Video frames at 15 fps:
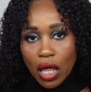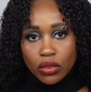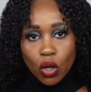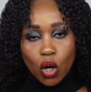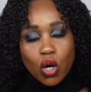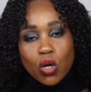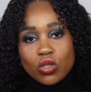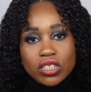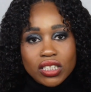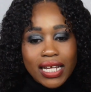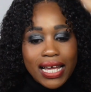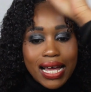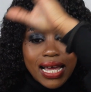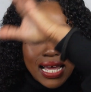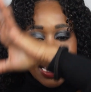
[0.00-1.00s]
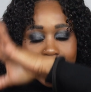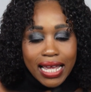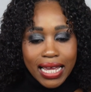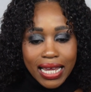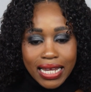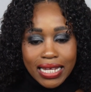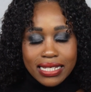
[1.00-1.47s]
The closure
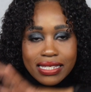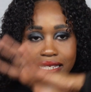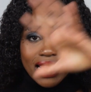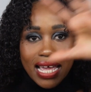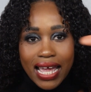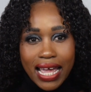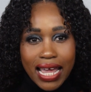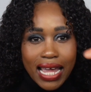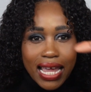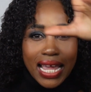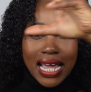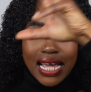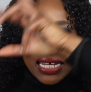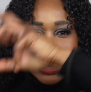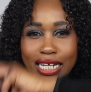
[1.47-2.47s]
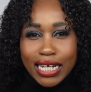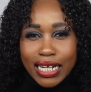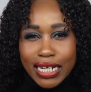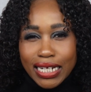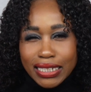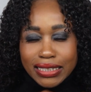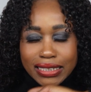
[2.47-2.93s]
is a
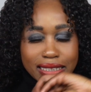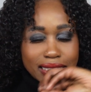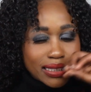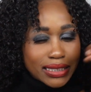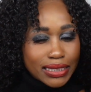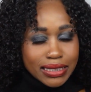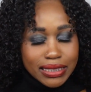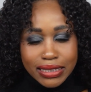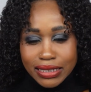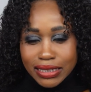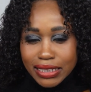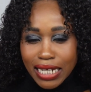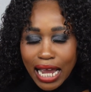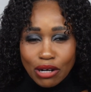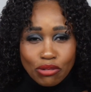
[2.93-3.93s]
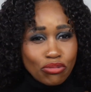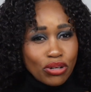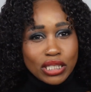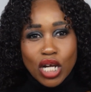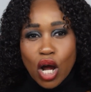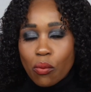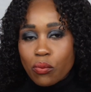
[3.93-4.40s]

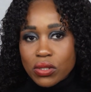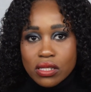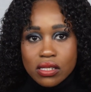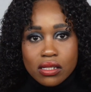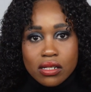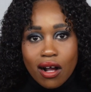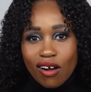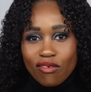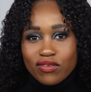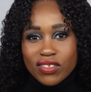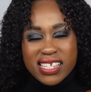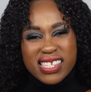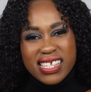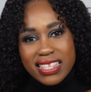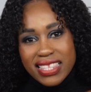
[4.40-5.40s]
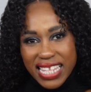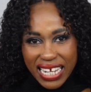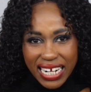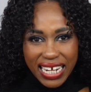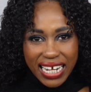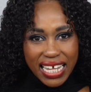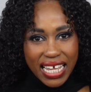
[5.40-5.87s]
direct opposite of the
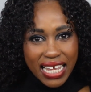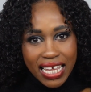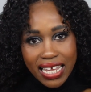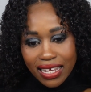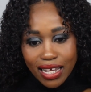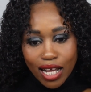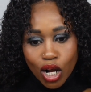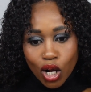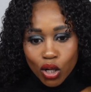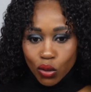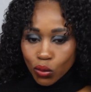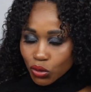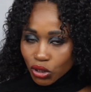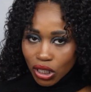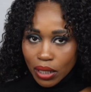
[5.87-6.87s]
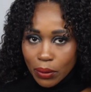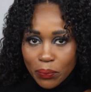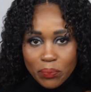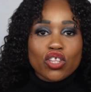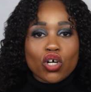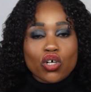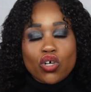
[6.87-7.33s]
synthetic hair closure.
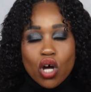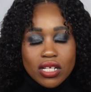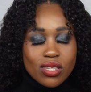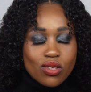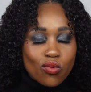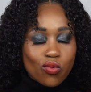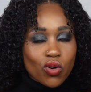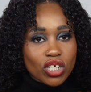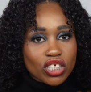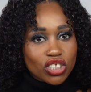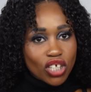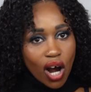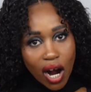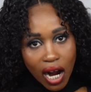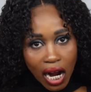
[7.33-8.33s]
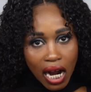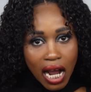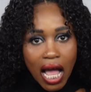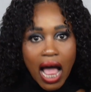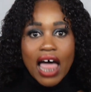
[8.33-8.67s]
The knots were dark,